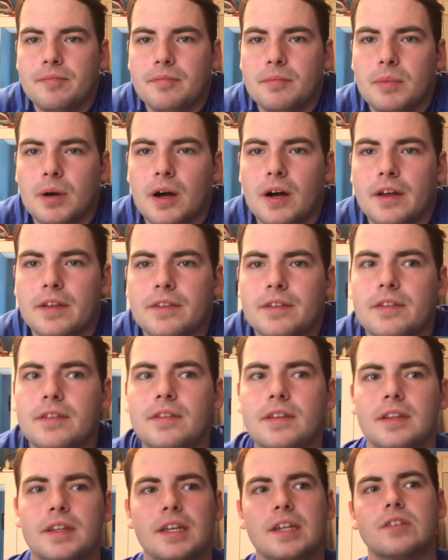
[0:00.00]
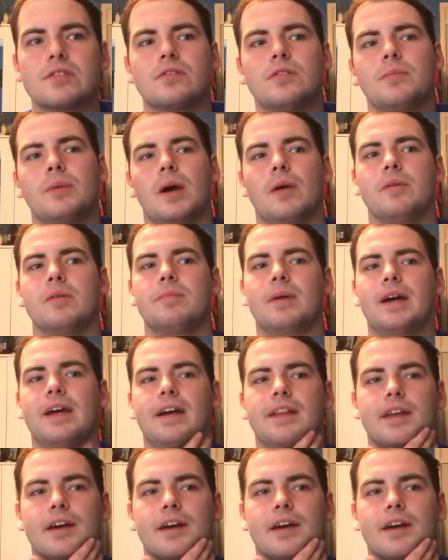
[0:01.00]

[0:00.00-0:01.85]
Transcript: but today's going to be a wee bit of a